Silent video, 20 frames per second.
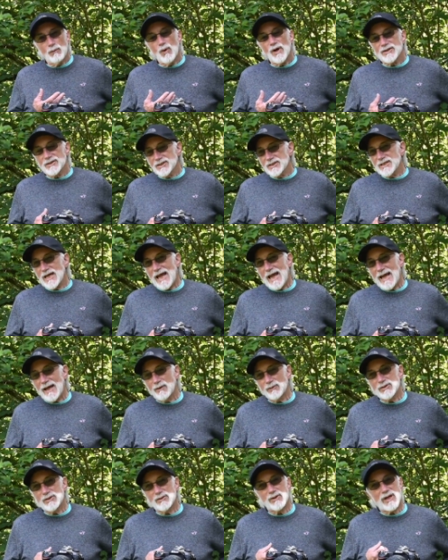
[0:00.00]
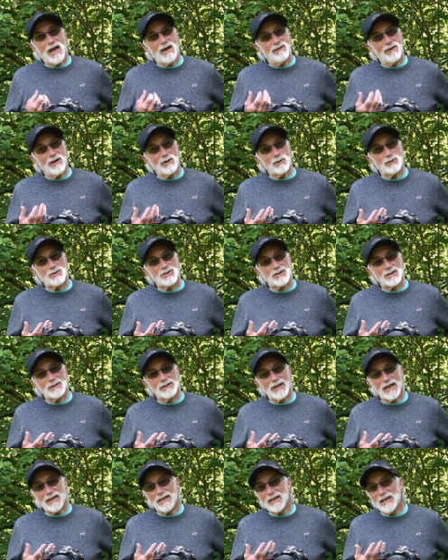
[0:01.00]
wondered how you get
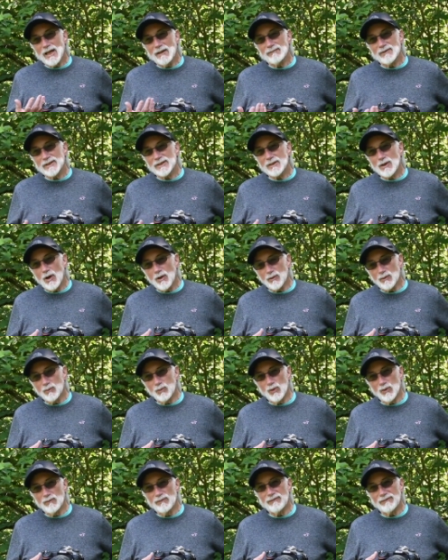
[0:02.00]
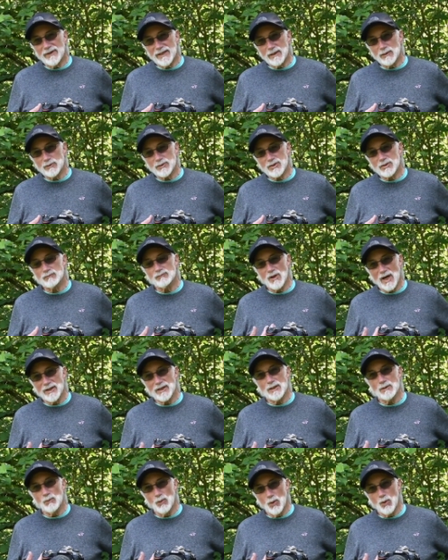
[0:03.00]
that lovely cotton wool feel to
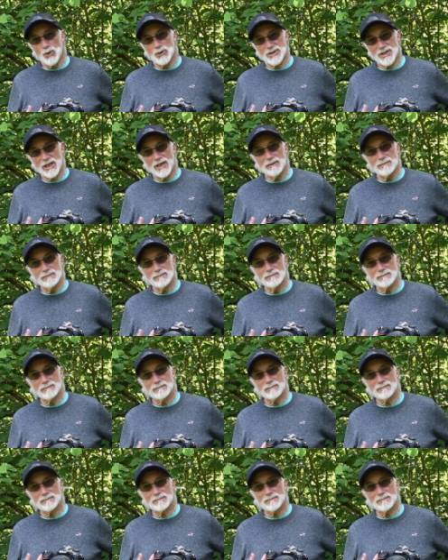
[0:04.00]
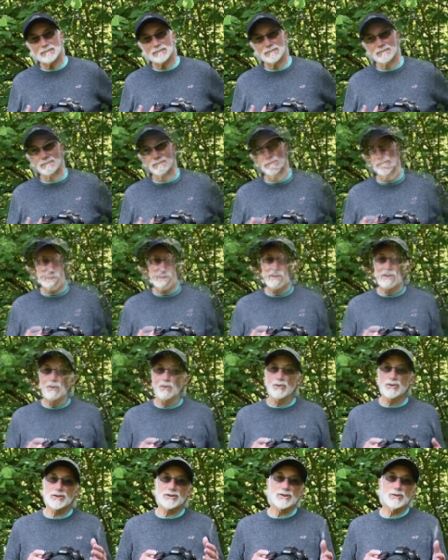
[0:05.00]
running water? In
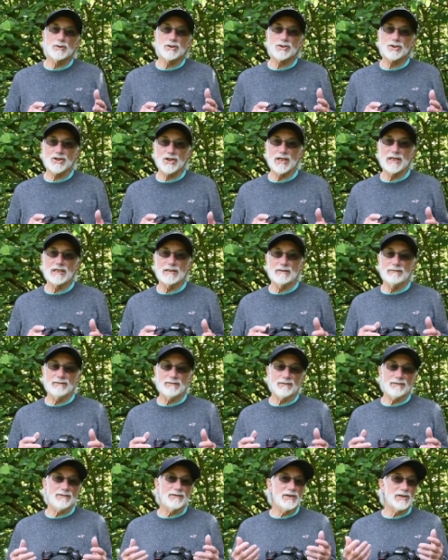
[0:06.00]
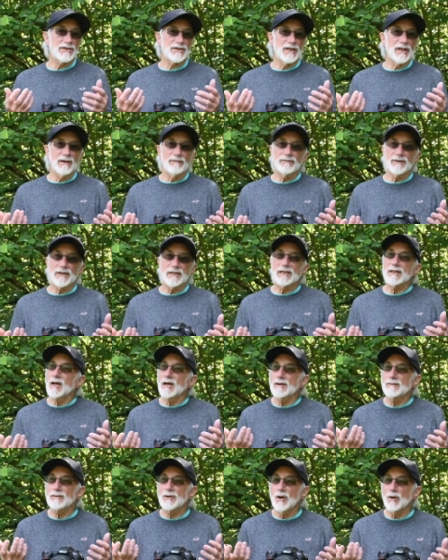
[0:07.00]
order to achieve this lovely
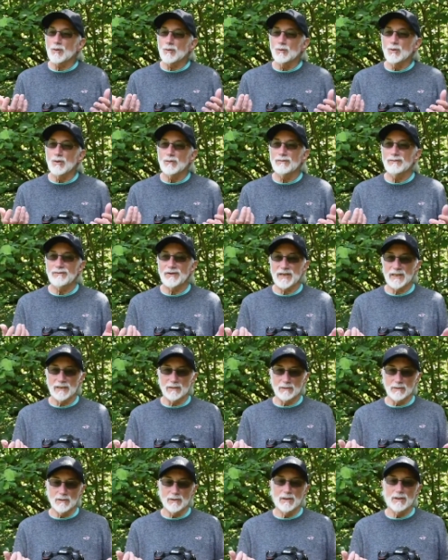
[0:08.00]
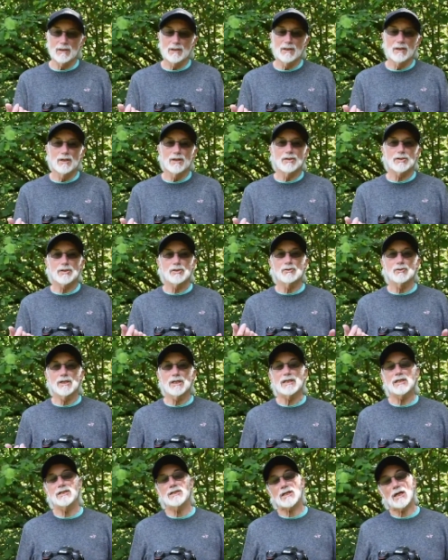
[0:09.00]
kind of cotton wool feel, you
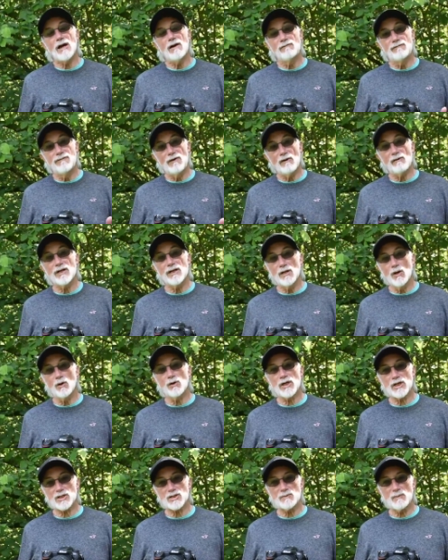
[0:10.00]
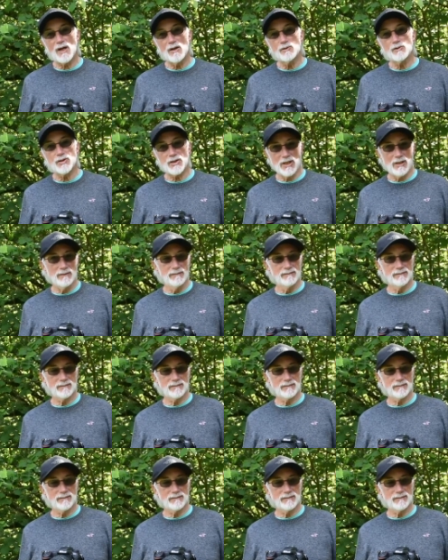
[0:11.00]
need a very long exposure.